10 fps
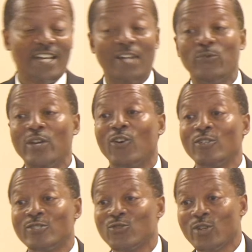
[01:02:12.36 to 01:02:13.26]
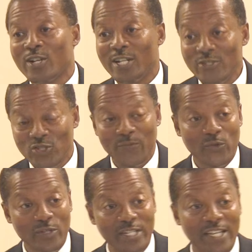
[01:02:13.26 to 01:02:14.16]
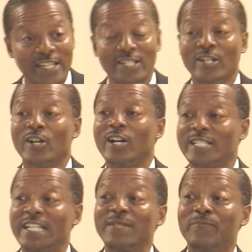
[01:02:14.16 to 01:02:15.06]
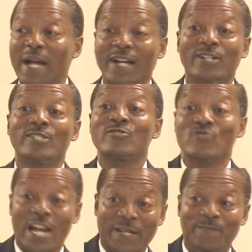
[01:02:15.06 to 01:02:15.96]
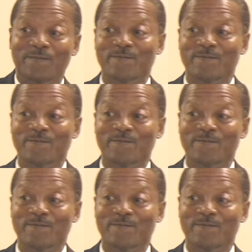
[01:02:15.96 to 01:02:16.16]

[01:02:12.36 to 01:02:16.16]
and we also contribute in cutting back on crime.